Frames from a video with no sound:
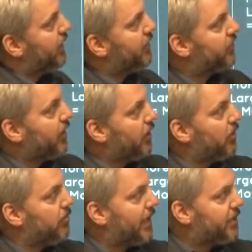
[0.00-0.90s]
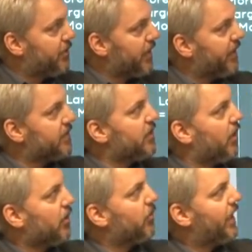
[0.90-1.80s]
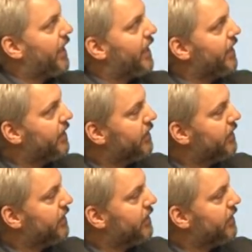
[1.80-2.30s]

And so by doing things the hard way,